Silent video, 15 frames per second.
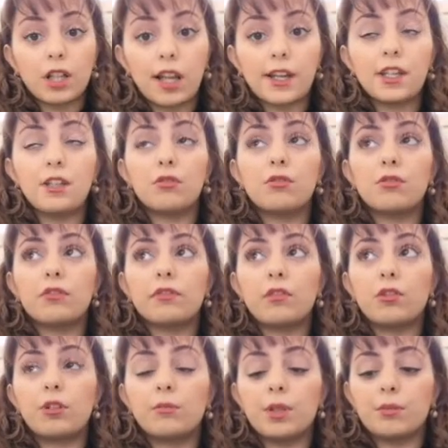like you to
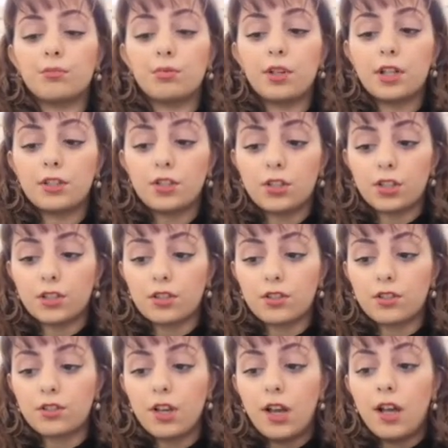form
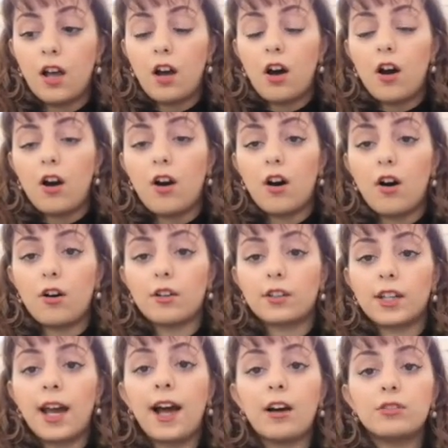impressions
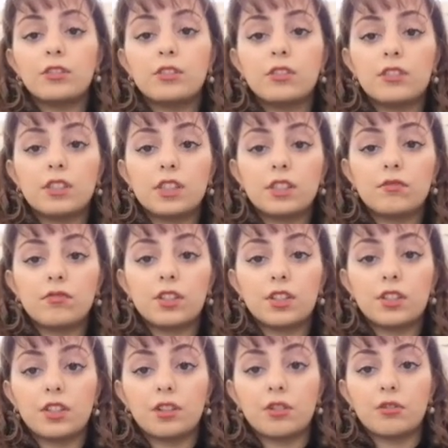on how did this
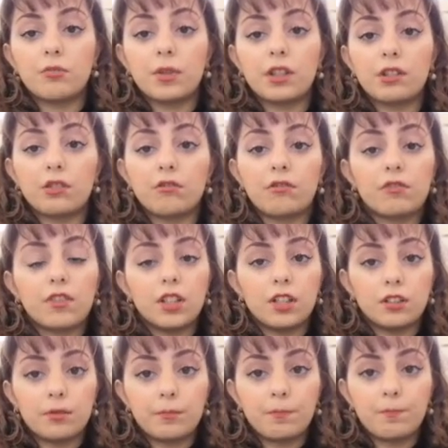video make you
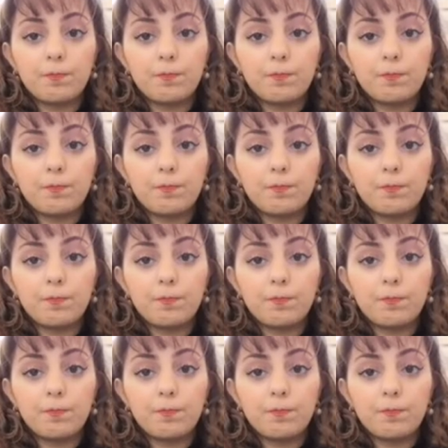feel?